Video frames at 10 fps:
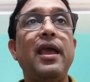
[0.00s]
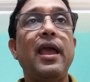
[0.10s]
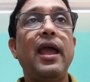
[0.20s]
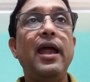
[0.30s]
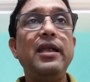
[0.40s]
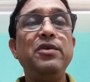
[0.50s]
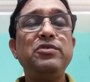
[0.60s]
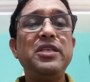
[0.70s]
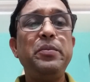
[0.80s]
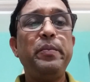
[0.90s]
and you
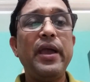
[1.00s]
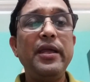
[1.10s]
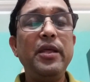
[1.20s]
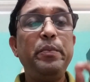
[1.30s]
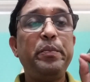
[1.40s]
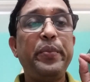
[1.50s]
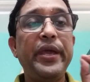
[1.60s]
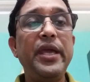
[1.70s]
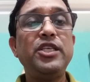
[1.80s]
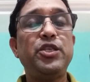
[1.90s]
see very
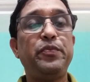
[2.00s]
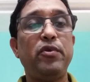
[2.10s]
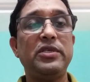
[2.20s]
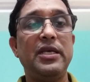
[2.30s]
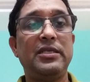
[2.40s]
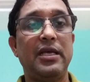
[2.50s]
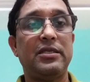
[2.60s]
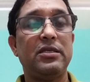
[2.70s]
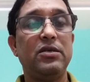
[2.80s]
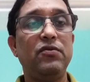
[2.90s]
fixed
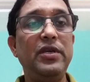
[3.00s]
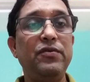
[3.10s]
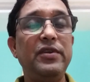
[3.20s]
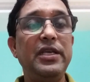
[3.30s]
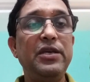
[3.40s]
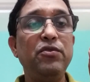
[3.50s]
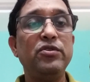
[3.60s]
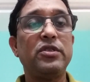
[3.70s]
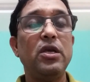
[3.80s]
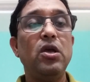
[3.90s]
processes we
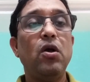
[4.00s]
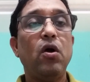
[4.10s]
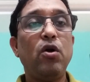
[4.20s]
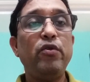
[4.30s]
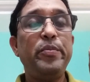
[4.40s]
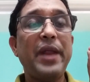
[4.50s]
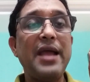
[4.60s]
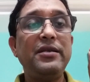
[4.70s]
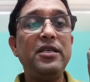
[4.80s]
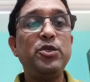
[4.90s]
use, or we
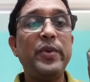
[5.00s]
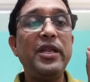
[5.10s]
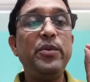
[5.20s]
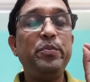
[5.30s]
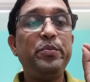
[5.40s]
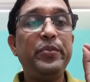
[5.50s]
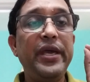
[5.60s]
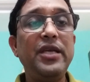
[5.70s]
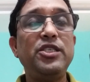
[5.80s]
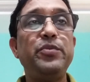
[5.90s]
practice very
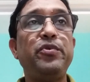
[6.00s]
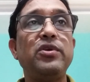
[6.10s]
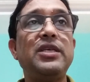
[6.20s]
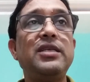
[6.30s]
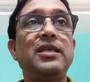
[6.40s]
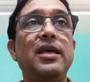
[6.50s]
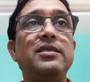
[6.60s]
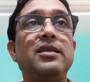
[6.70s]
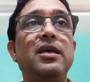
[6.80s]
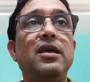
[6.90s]
fixed
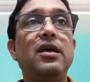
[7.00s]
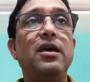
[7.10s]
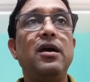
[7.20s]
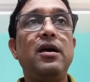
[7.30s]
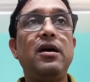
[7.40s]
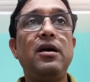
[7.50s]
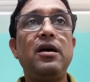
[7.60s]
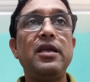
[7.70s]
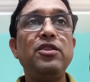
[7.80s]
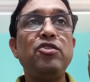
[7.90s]
processes
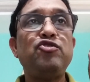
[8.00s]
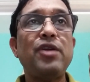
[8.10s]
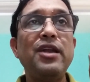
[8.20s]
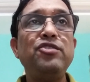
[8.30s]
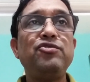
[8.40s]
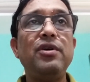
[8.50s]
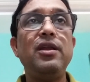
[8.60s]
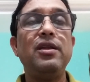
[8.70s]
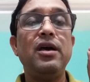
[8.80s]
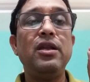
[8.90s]
in the
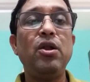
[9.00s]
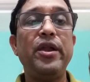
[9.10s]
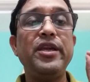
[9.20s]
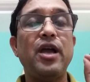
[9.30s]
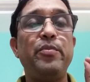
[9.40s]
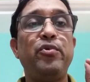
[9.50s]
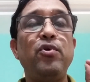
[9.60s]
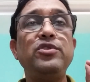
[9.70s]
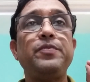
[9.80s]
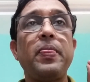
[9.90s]
traditional learning
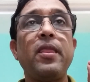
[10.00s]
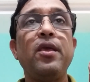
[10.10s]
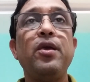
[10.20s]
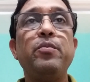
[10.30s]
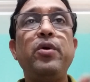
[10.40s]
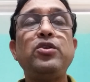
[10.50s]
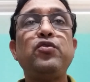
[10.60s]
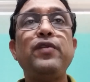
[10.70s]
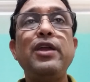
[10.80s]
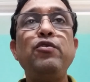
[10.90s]
approach. But
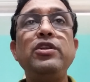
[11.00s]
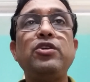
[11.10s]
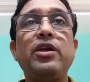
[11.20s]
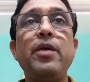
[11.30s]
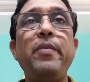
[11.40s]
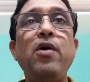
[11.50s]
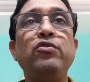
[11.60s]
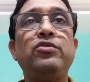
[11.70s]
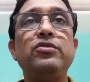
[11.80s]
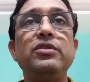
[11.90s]
when we talk
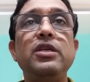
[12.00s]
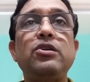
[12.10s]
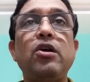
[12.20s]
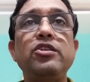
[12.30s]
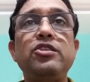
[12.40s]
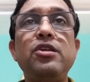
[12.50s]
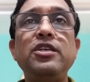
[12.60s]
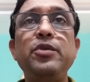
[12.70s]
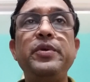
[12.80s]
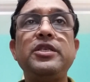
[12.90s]
about the
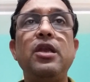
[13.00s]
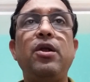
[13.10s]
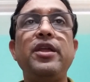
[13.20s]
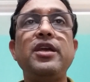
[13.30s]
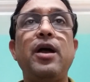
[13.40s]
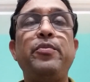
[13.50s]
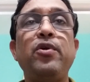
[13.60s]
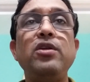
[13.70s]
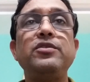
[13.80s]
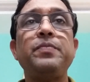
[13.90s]
constructivist learning approach,